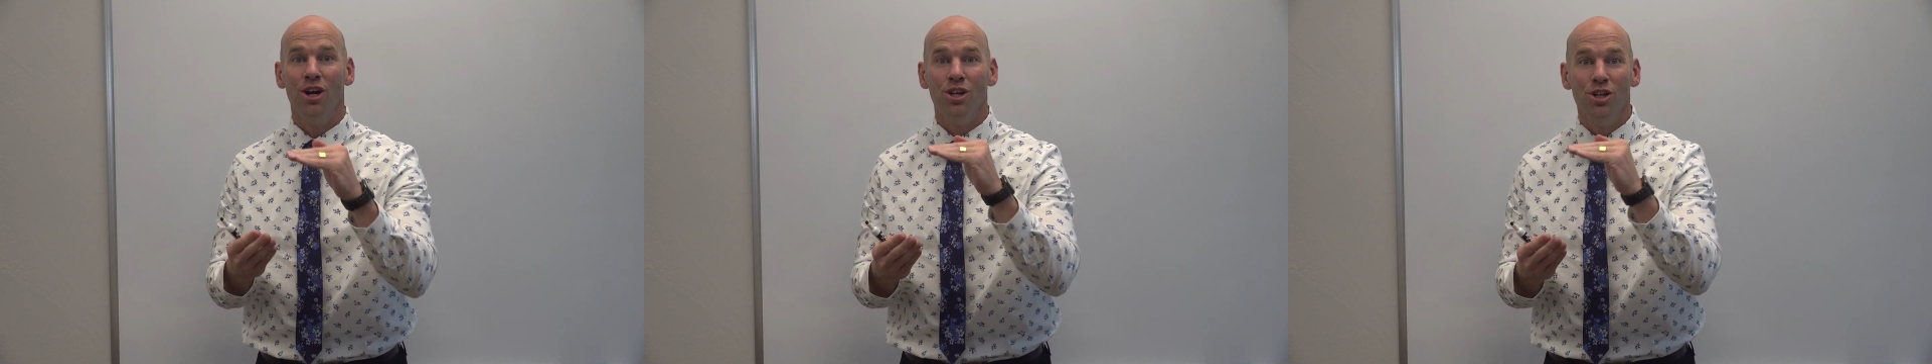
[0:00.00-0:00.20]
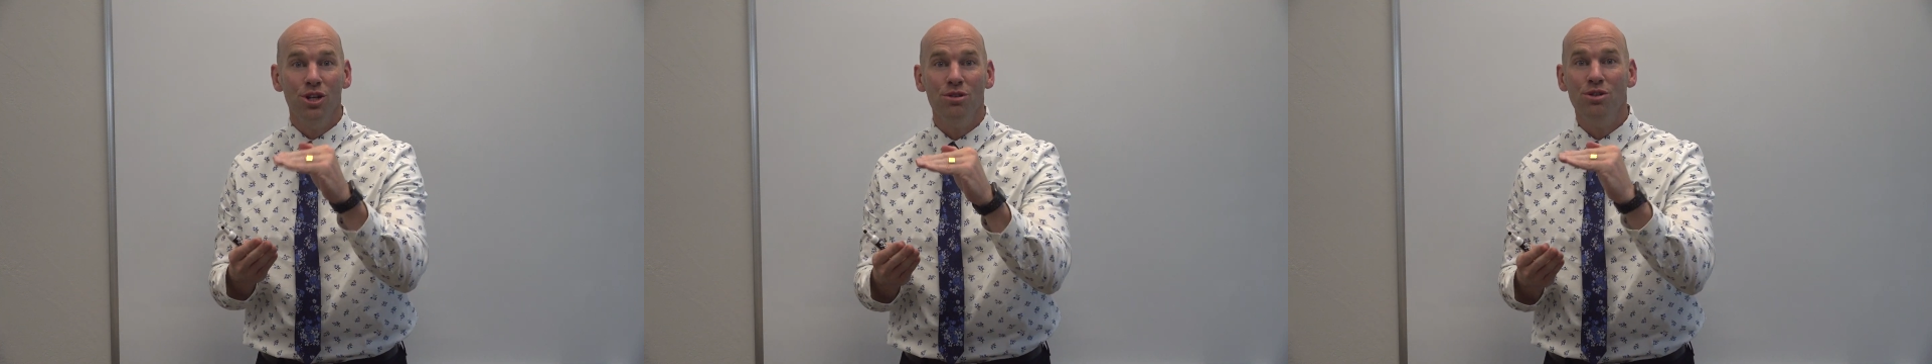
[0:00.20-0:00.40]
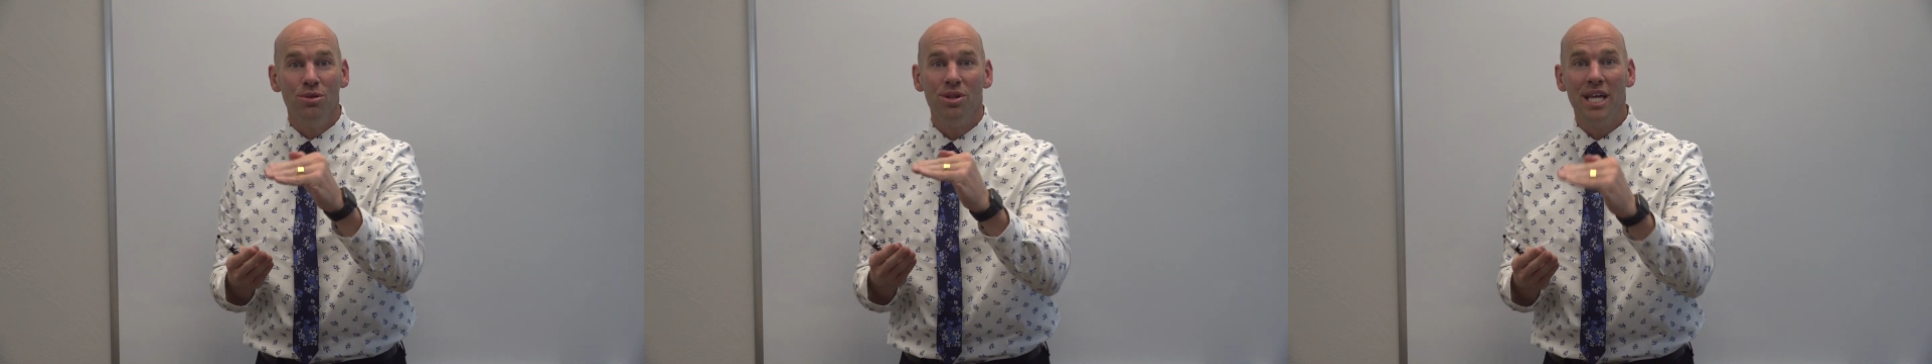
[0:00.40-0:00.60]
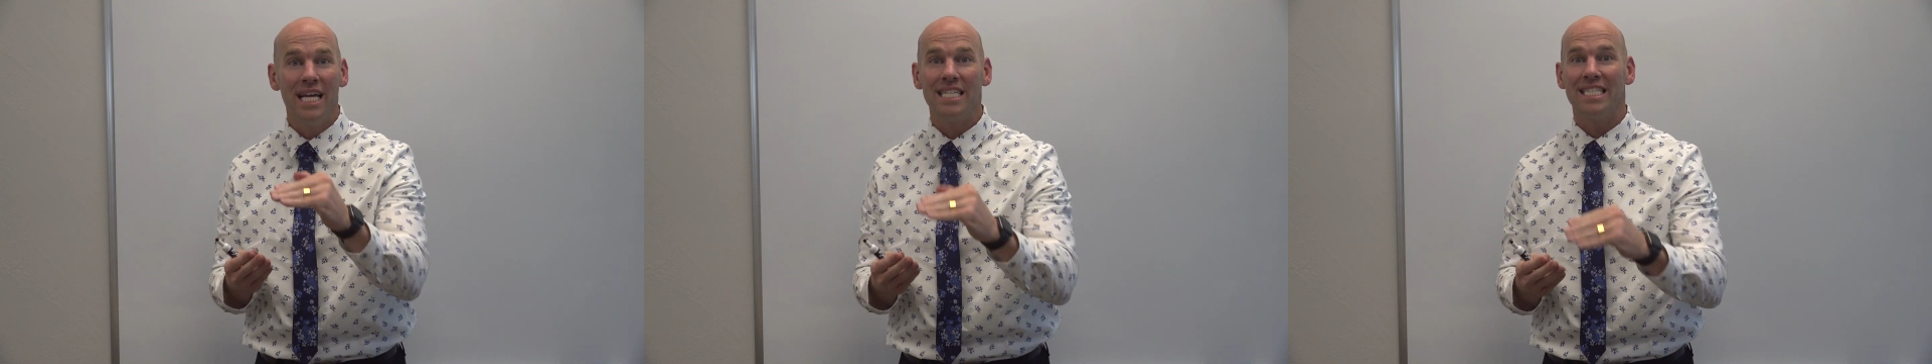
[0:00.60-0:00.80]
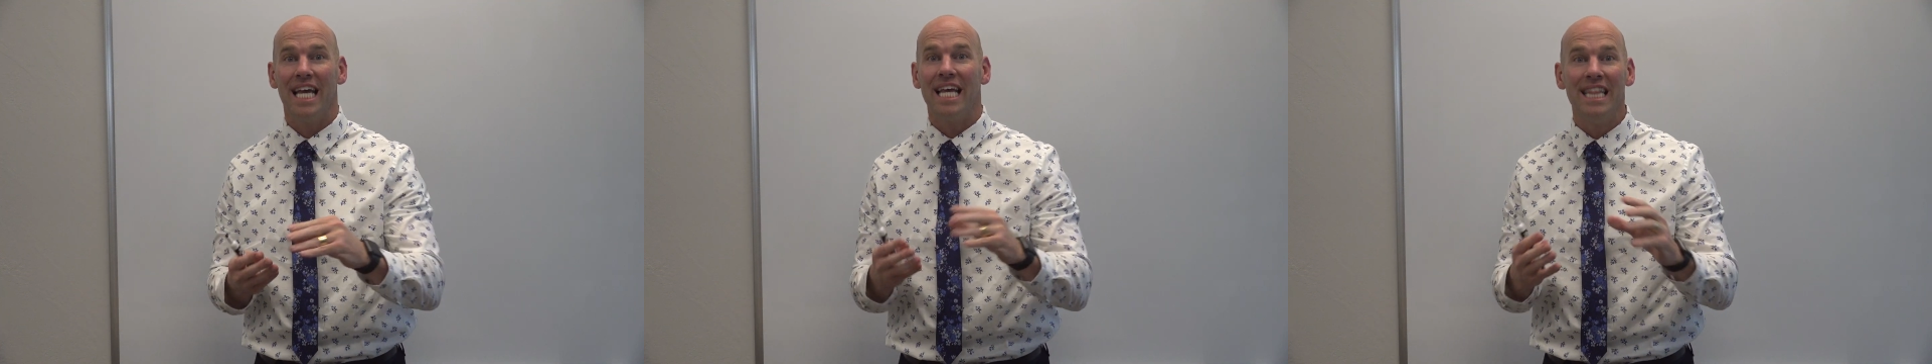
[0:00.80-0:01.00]
you do
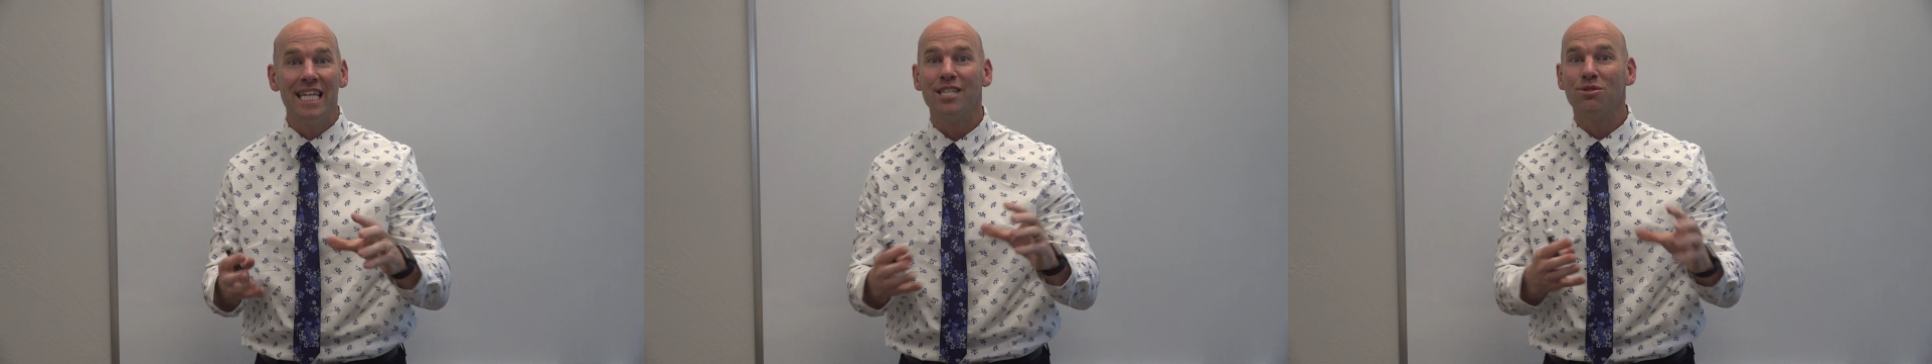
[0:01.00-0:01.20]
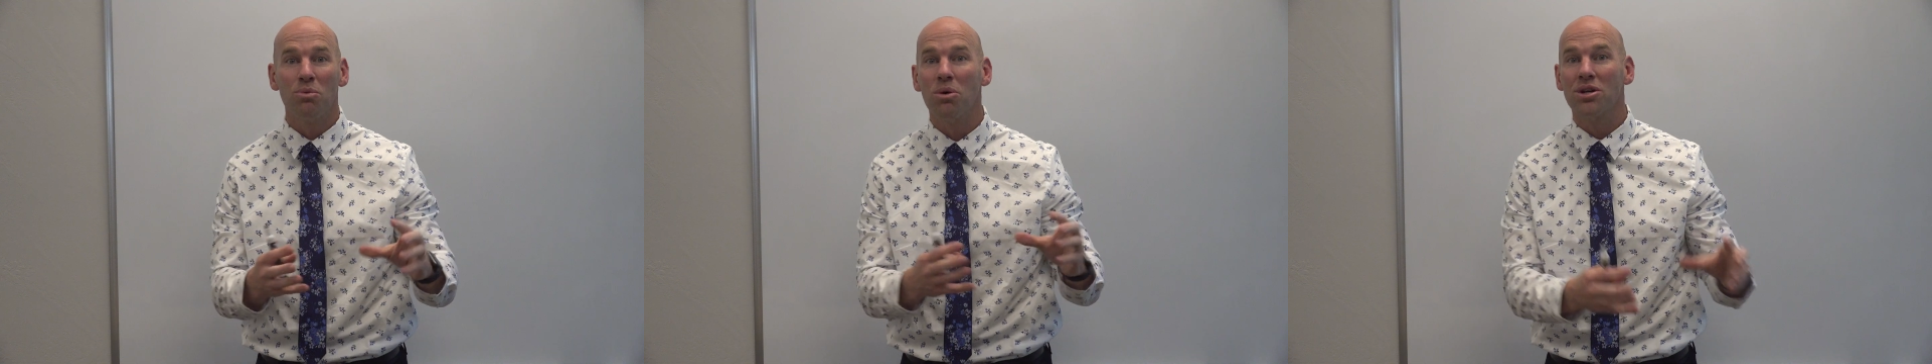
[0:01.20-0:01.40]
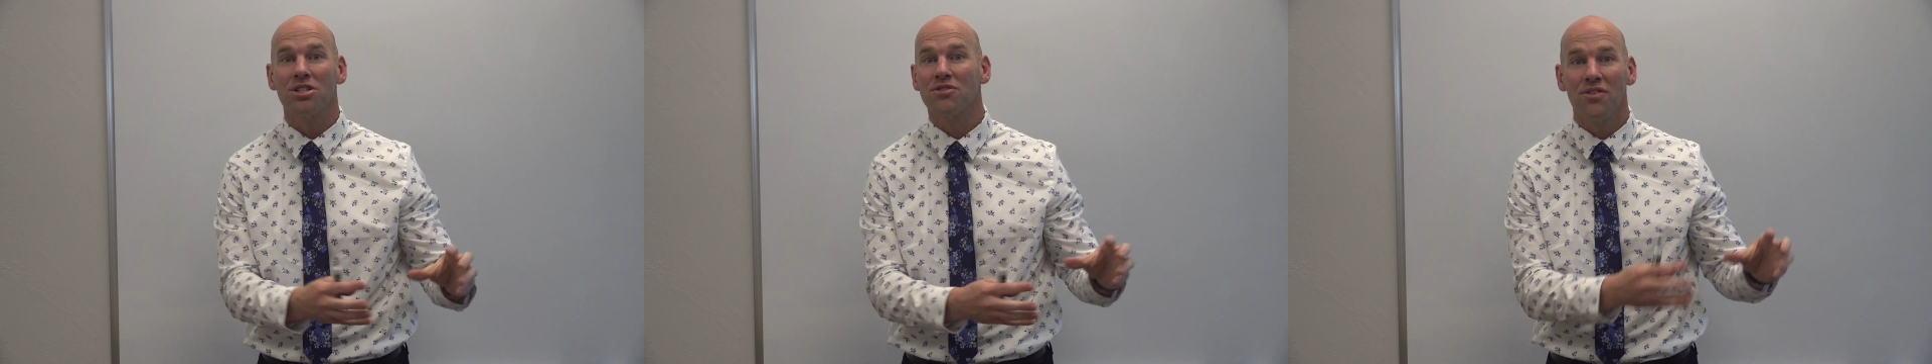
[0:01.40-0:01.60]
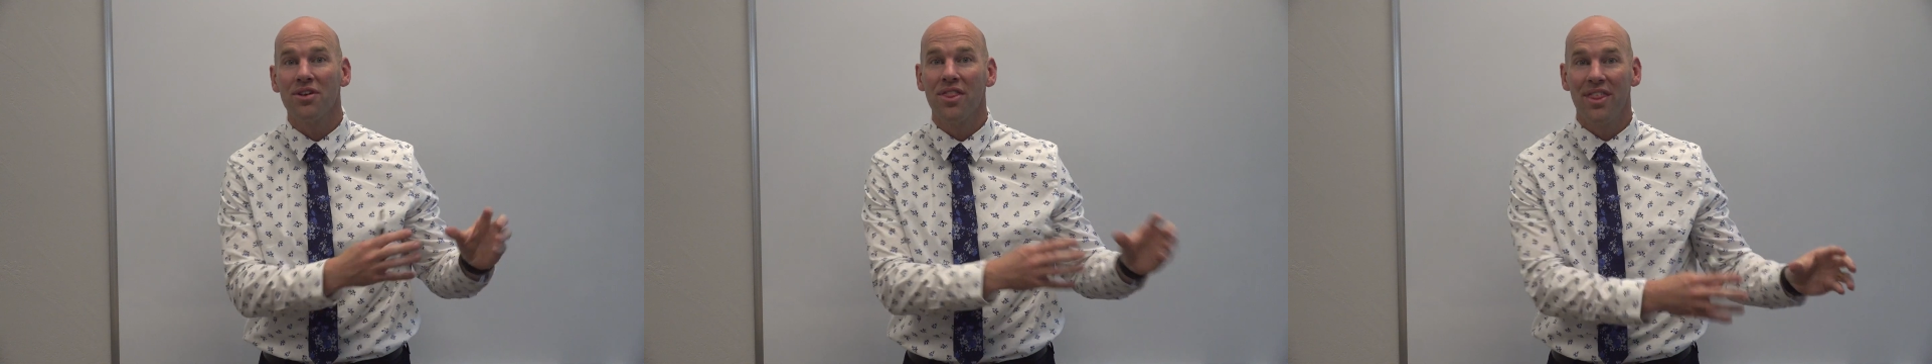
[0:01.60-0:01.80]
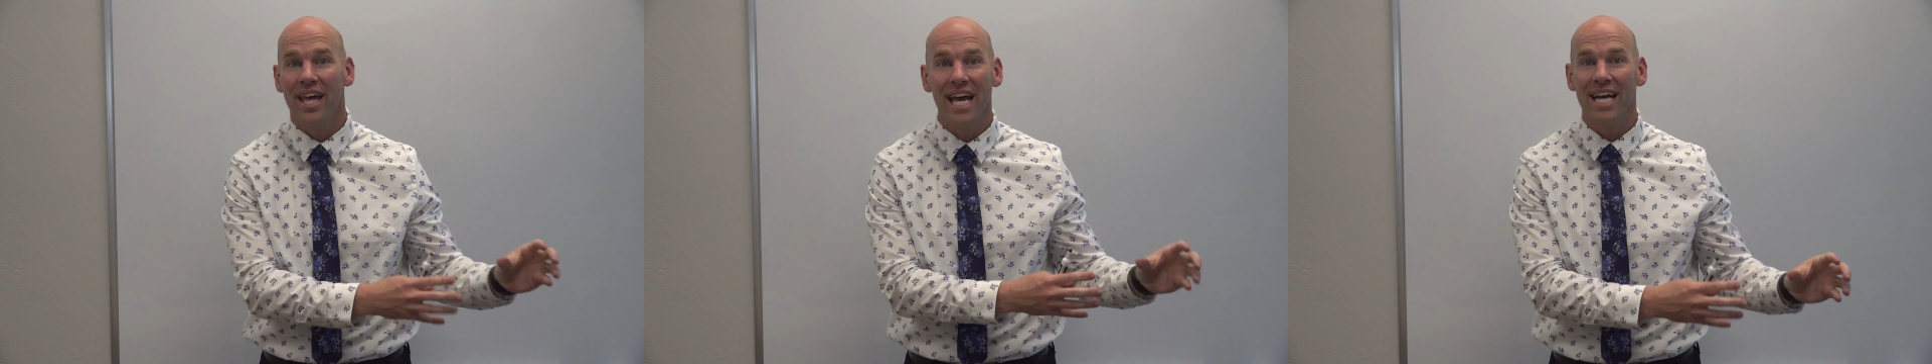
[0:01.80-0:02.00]
this and this works for
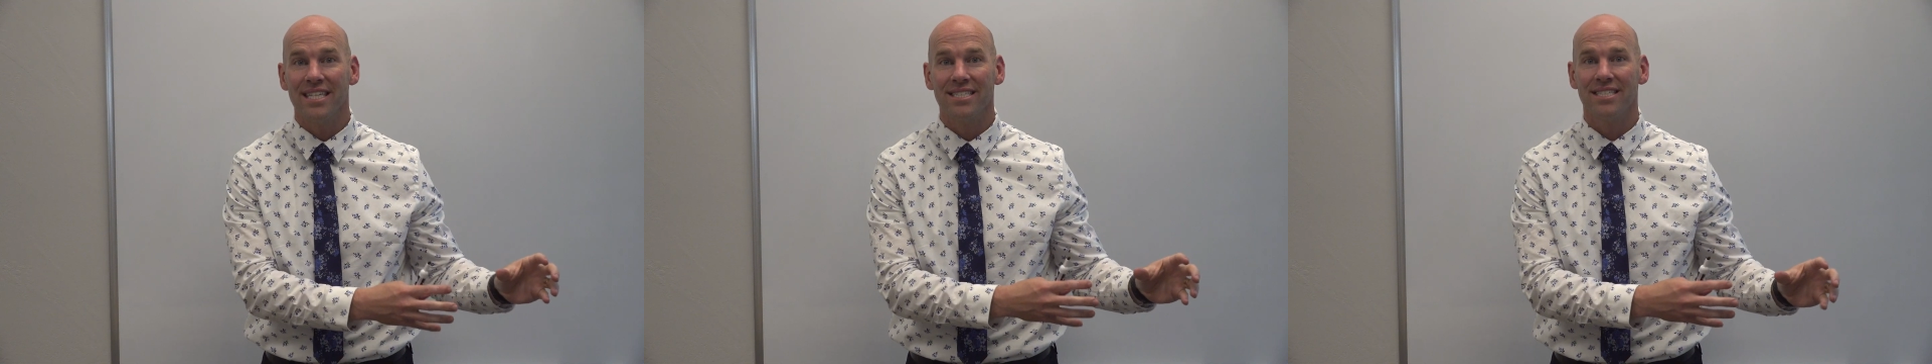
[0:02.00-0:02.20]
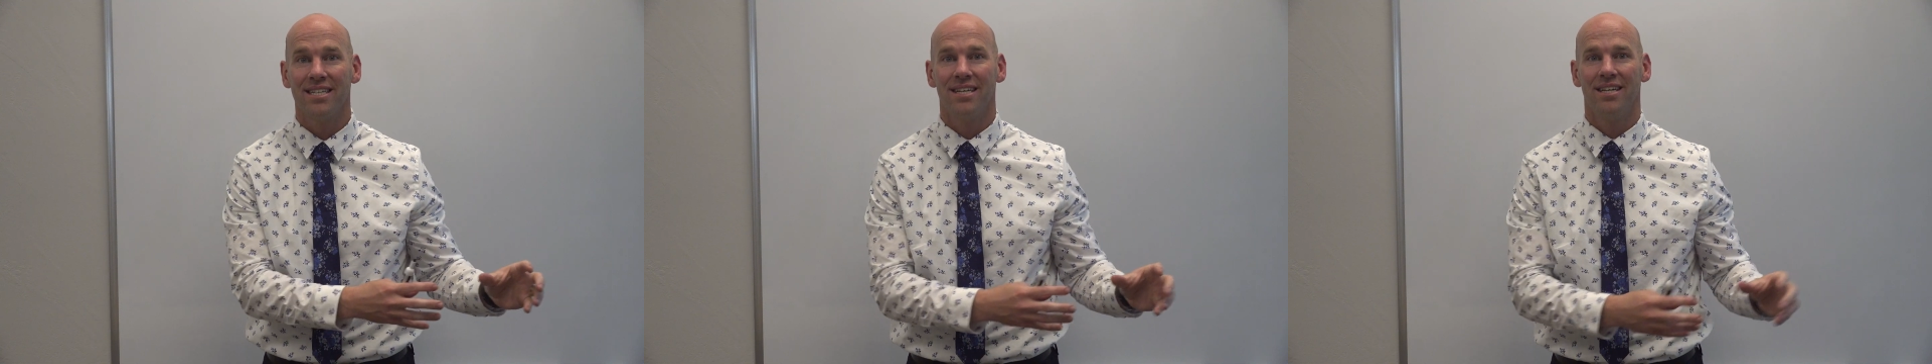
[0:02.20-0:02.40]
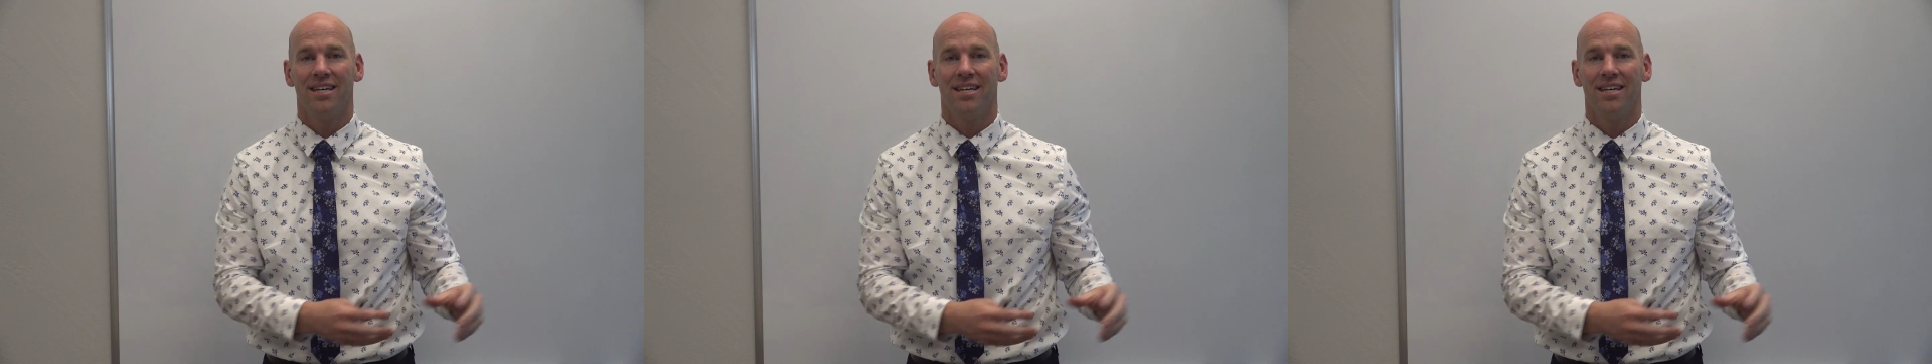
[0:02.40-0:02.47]
this,